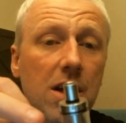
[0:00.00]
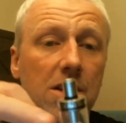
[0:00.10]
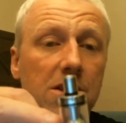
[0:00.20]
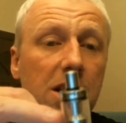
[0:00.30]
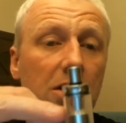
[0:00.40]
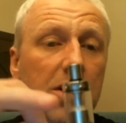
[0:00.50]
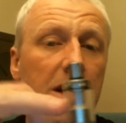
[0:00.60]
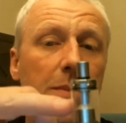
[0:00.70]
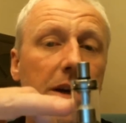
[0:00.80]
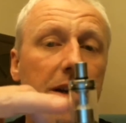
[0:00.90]
still
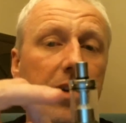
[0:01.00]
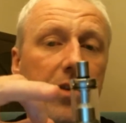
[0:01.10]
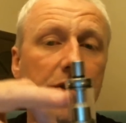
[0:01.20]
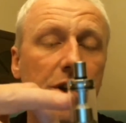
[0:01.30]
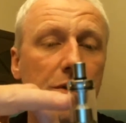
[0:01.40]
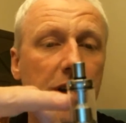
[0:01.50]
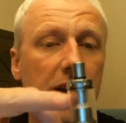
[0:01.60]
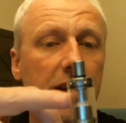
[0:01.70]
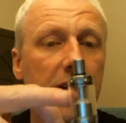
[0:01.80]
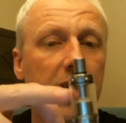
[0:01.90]
keeping the juice
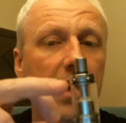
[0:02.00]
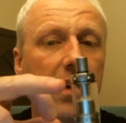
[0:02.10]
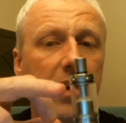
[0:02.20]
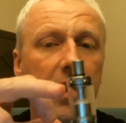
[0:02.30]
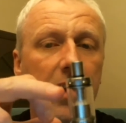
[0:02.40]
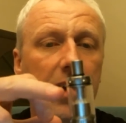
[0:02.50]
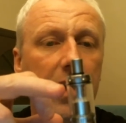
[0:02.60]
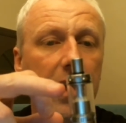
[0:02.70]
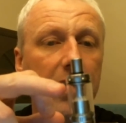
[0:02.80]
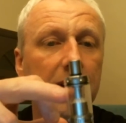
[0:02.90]
in the
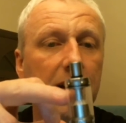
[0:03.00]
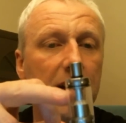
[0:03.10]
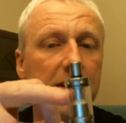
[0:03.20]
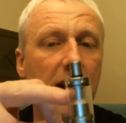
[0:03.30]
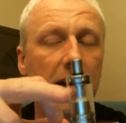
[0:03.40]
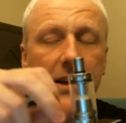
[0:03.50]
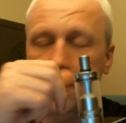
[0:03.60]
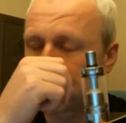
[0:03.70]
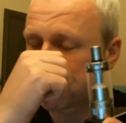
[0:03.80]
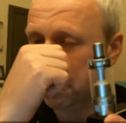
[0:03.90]
glass tank,
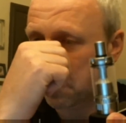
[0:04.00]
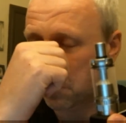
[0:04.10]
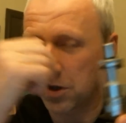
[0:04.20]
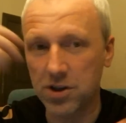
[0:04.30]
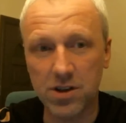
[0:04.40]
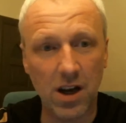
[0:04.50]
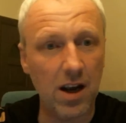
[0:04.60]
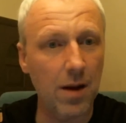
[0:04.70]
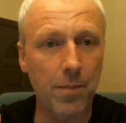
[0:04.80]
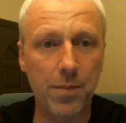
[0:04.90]
which is a